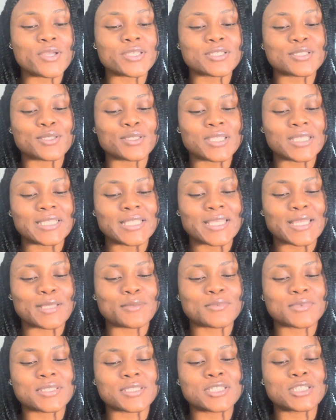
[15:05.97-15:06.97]
looking like
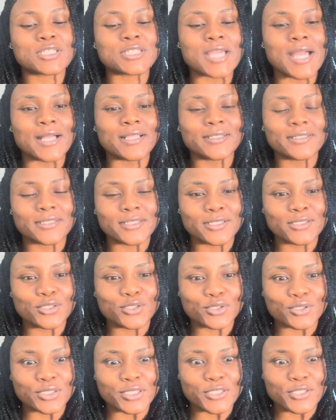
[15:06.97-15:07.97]
I'm yelling in
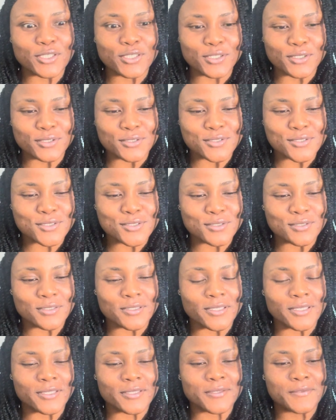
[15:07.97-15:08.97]
your ears to
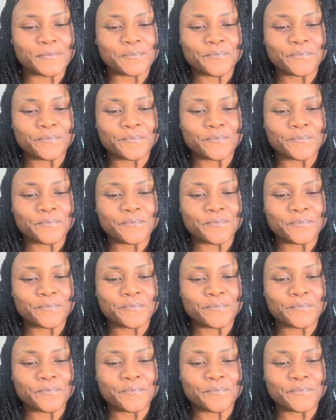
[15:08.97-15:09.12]
like